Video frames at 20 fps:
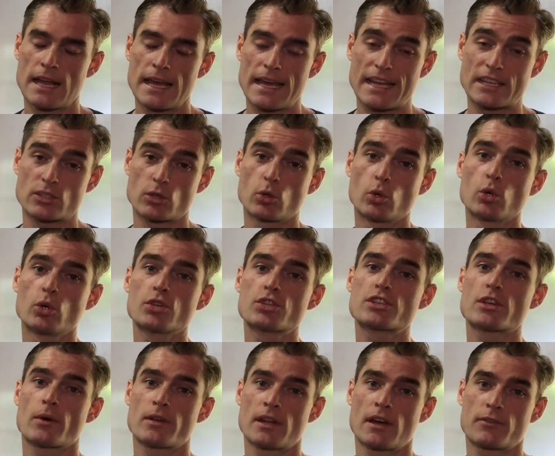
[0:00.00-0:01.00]
It's
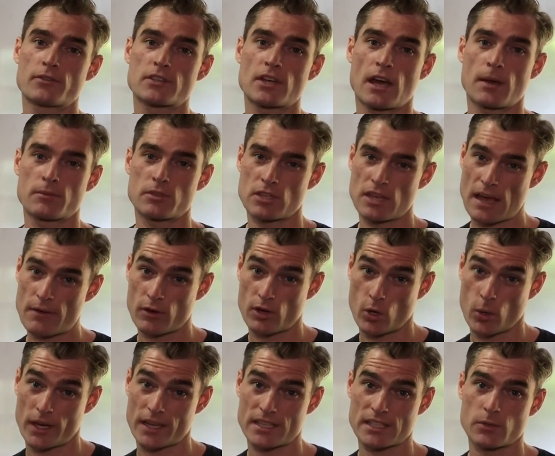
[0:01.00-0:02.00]
also enough time to just have a
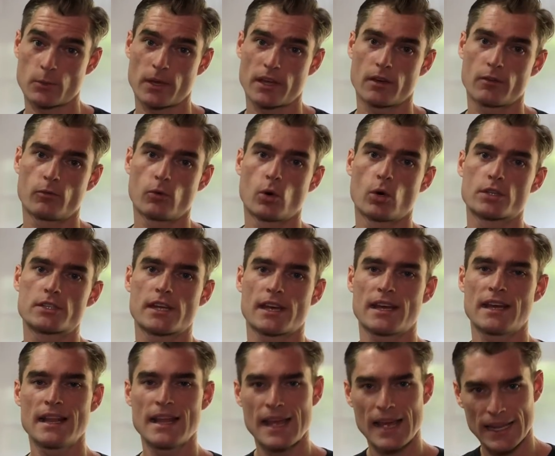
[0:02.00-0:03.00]
quick swig of water